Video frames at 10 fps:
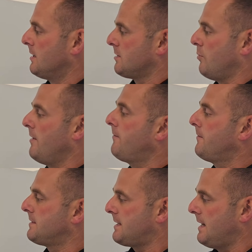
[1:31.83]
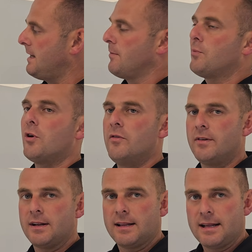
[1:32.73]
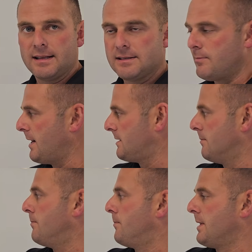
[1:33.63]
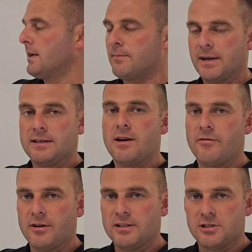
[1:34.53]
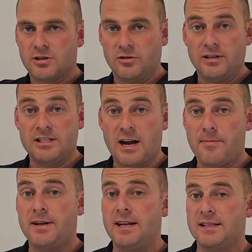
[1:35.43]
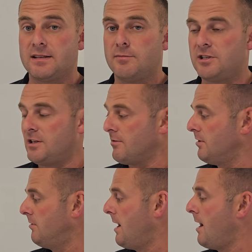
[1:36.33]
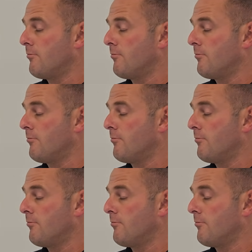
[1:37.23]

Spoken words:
So we've seen it and proven it that this makes a big, big difference to the shape index of the material,